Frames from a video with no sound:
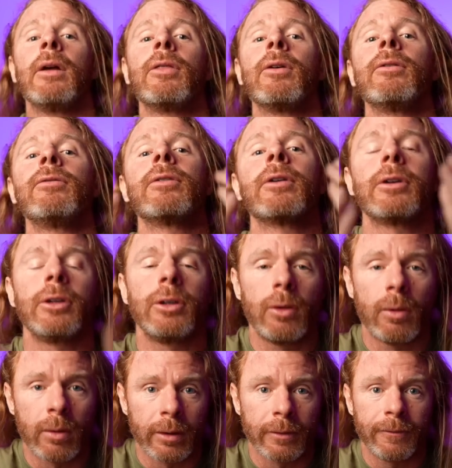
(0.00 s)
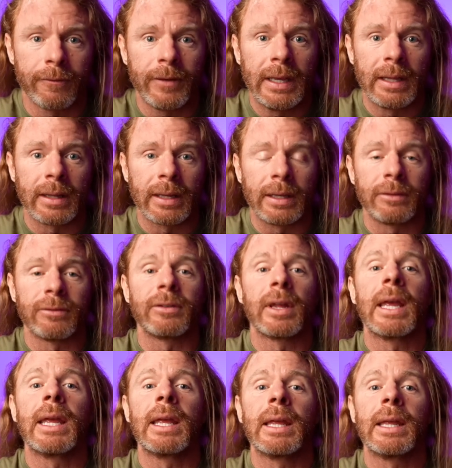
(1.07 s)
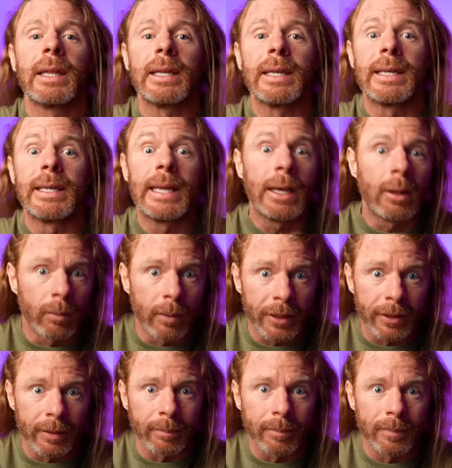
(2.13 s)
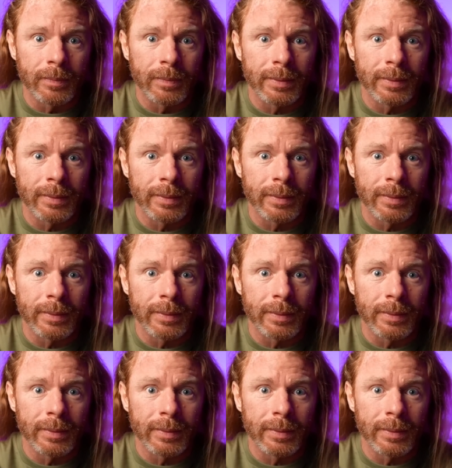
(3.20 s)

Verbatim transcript: Those are your feelings. Deal with them.